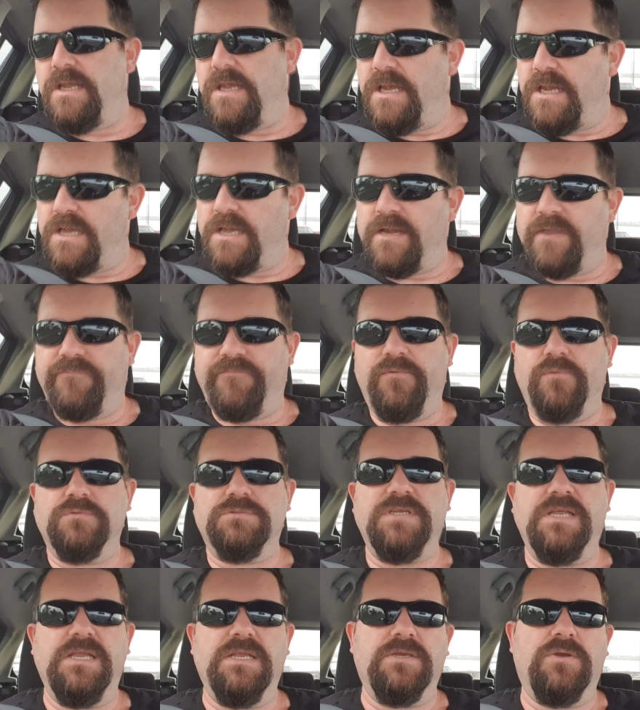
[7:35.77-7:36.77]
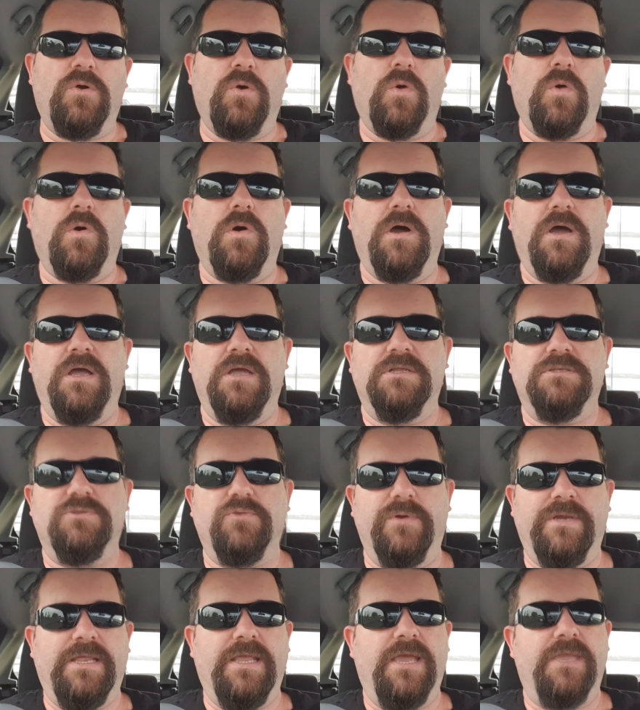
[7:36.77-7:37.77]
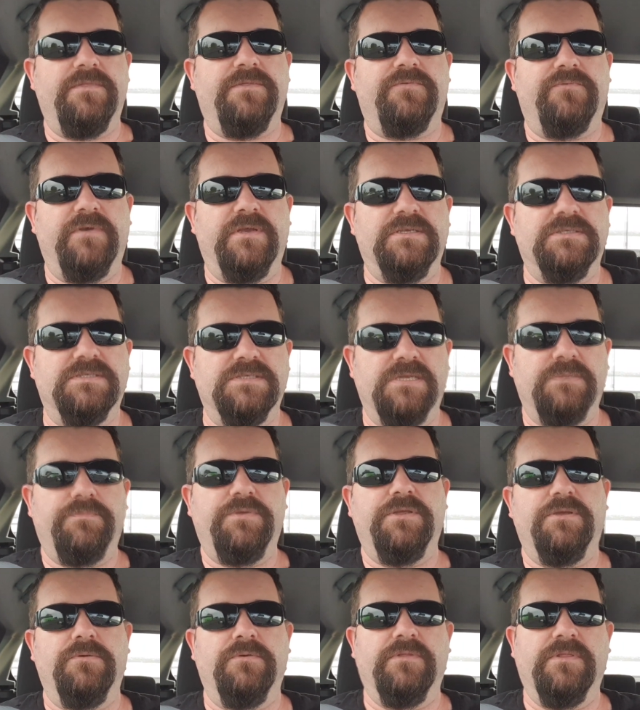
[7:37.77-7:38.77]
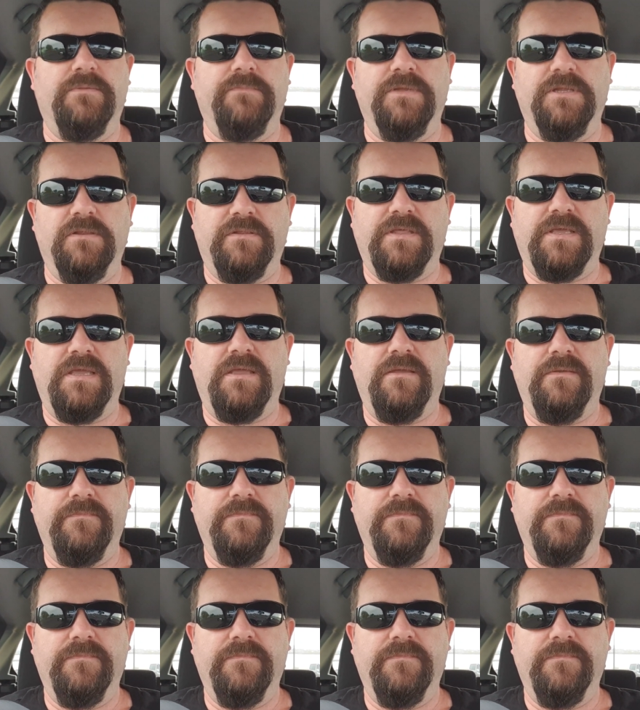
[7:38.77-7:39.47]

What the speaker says: a 14 core 28 thread CPU in the middle there.